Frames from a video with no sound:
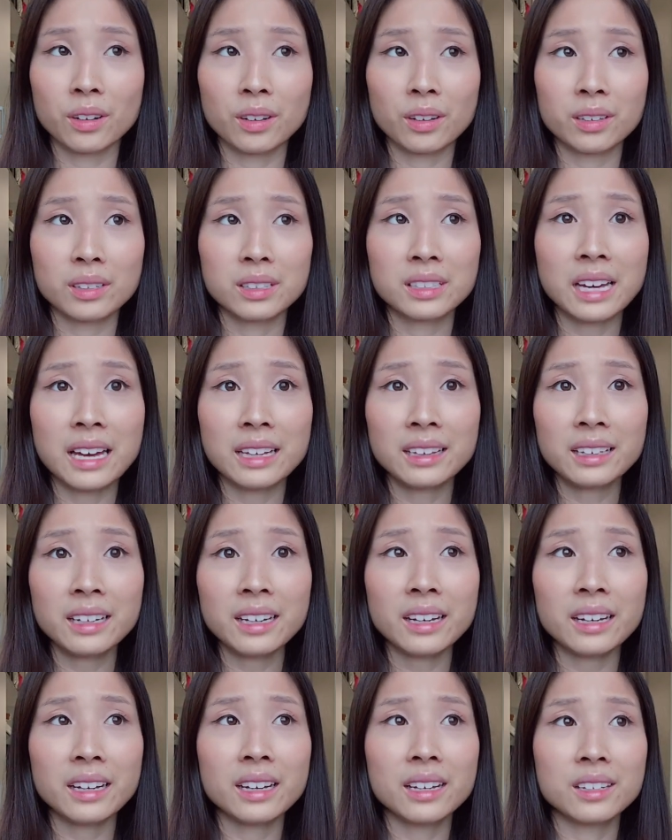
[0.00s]

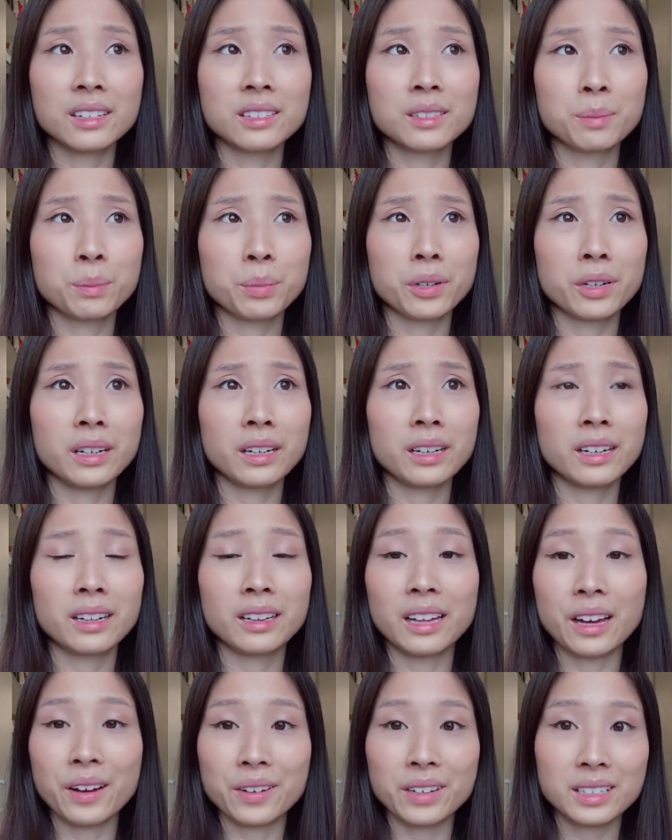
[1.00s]
Sadly, it's pretty
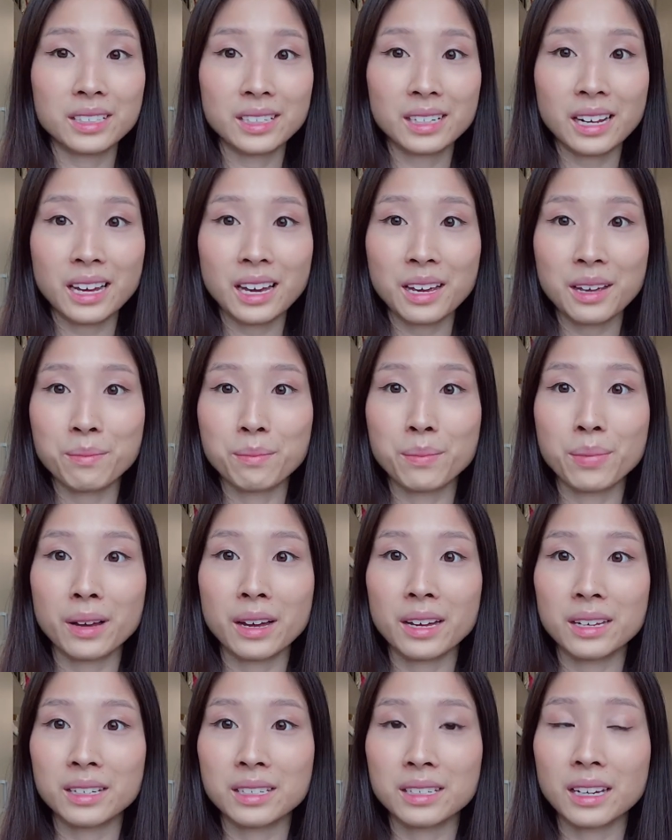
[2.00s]
cloudy today,
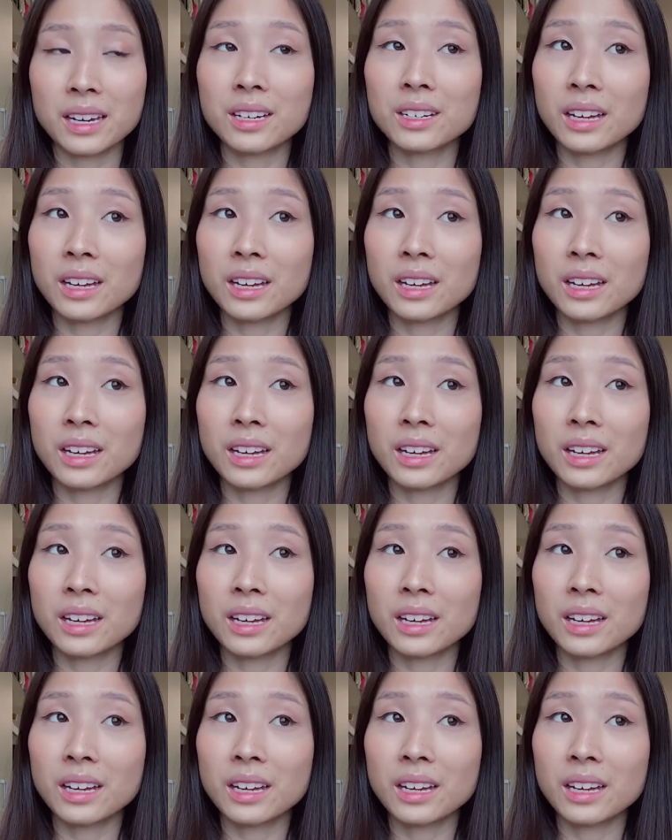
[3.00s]
but I